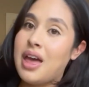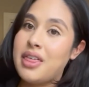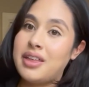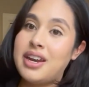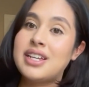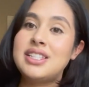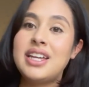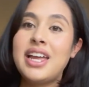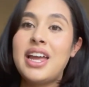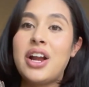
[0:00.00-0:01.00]
The next thing
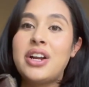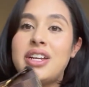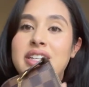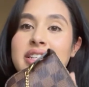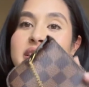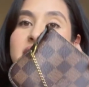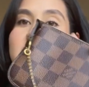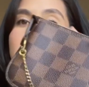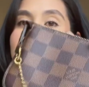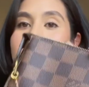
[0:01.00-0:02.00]
I carry is
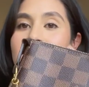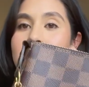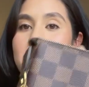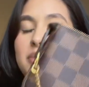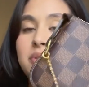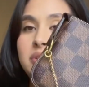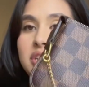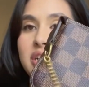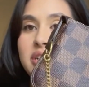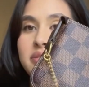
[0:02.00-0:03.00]
my mini
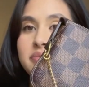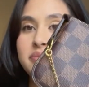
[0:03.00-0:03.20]
pochette,